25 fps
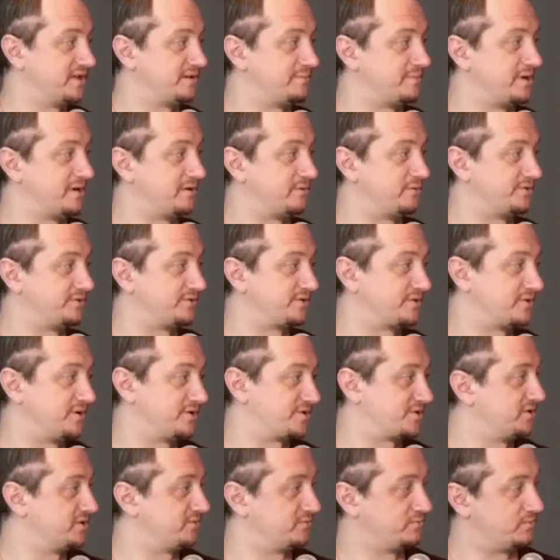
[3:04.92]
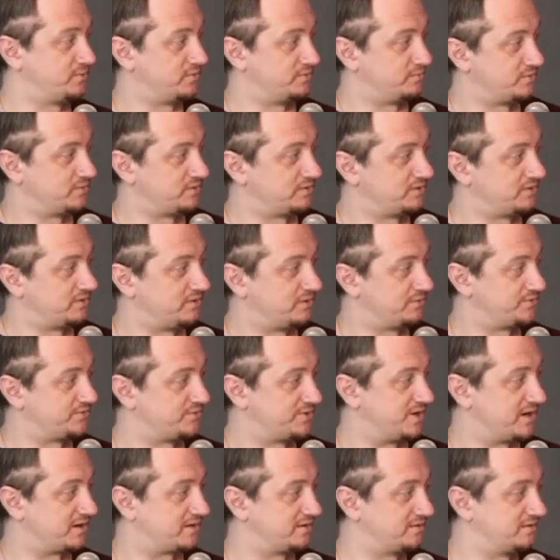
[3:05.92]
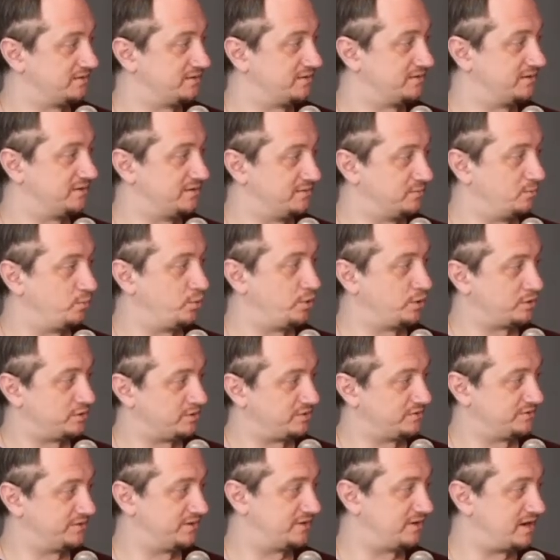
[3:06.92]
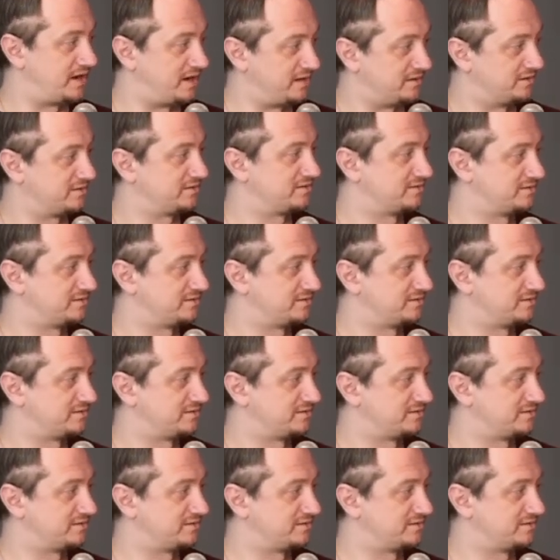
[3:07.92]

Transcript: older cousin would, would go second in the water that I